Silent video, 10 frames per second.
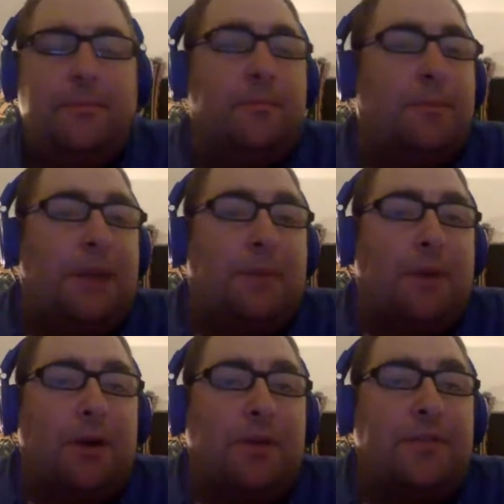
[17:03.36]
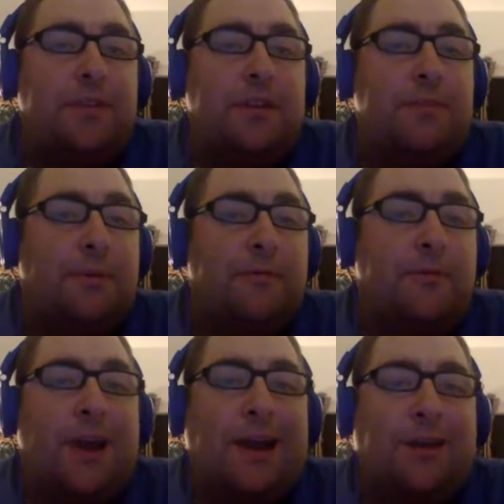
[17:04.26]
being part of the
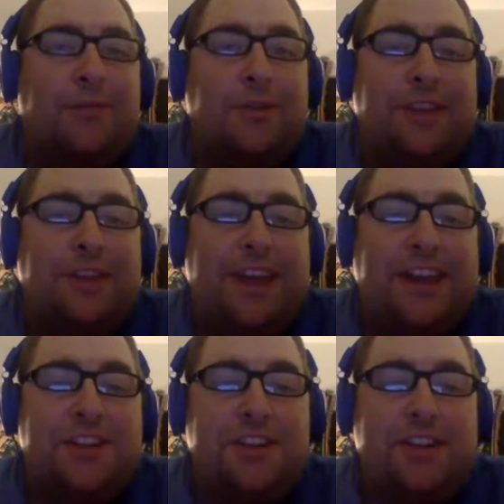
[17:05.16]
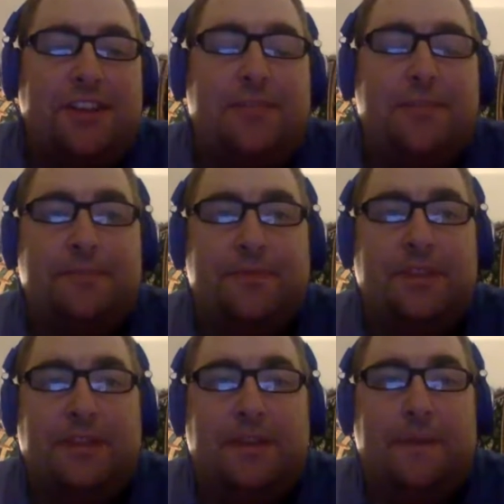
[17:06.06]
Friars rotation. He's
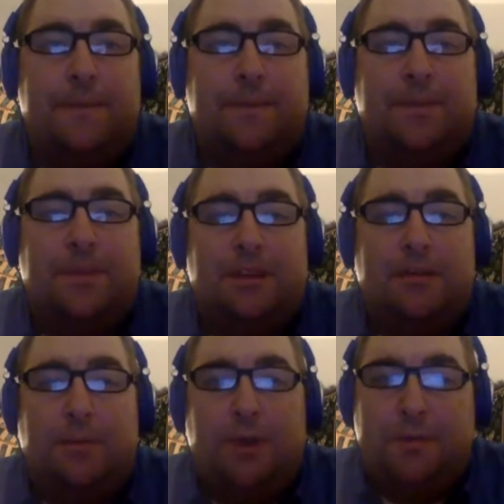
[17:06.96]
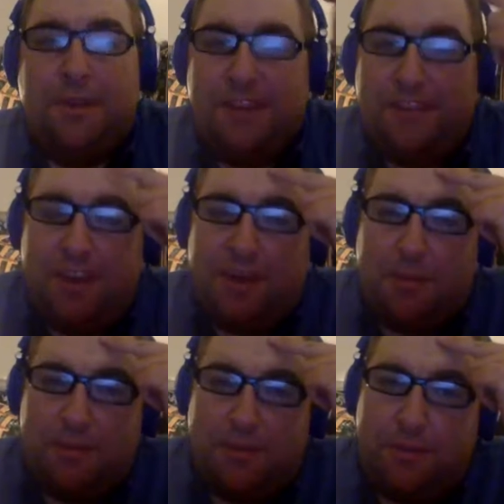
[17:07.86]
put up decent
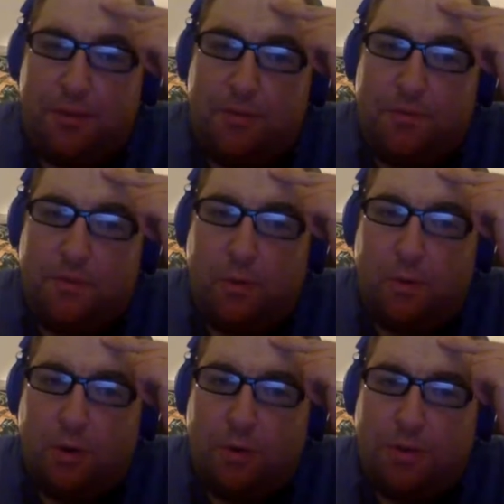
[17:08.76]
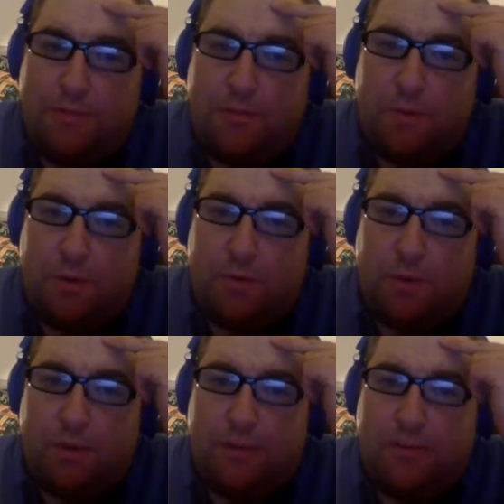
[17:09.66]
numbers. He's 2-4 with a
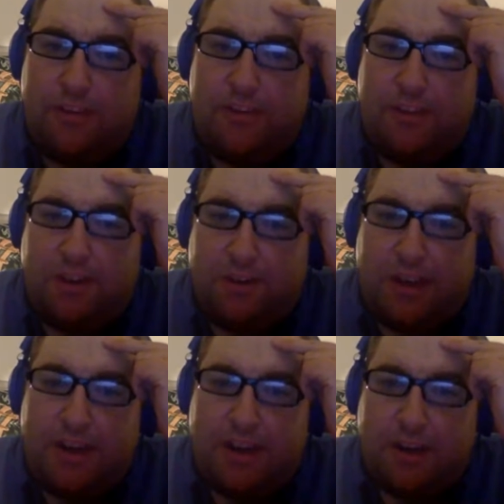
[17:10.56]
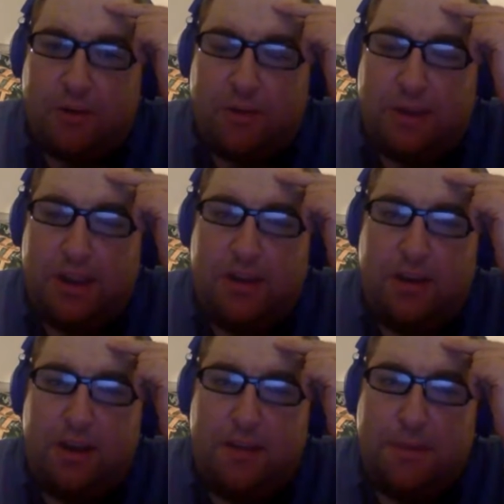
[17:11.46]
4.46 ERA. Not great,
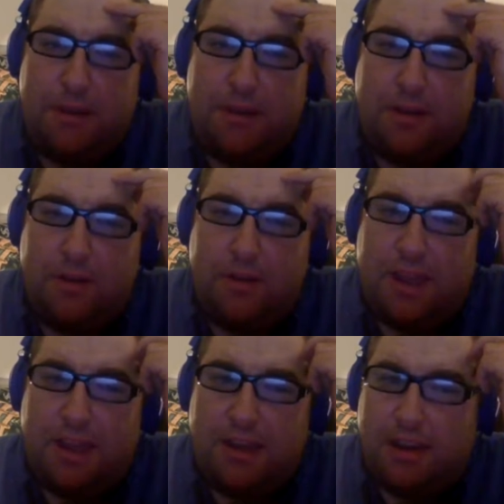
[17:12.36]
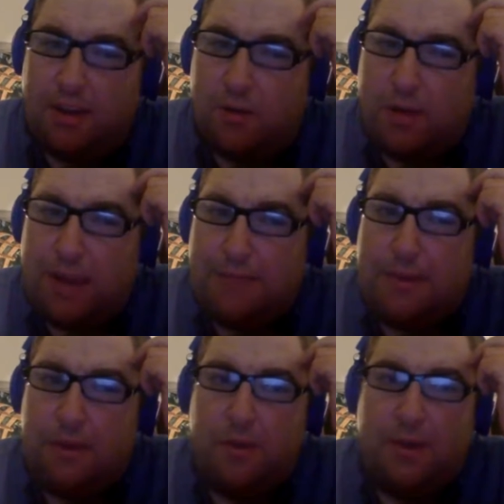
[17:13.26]
good, but okay. Not great,
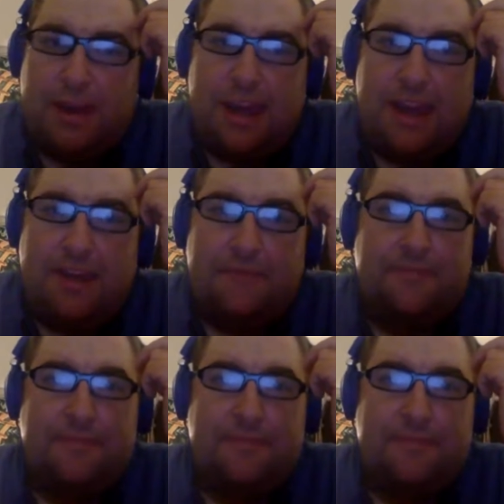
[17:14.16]
but okay.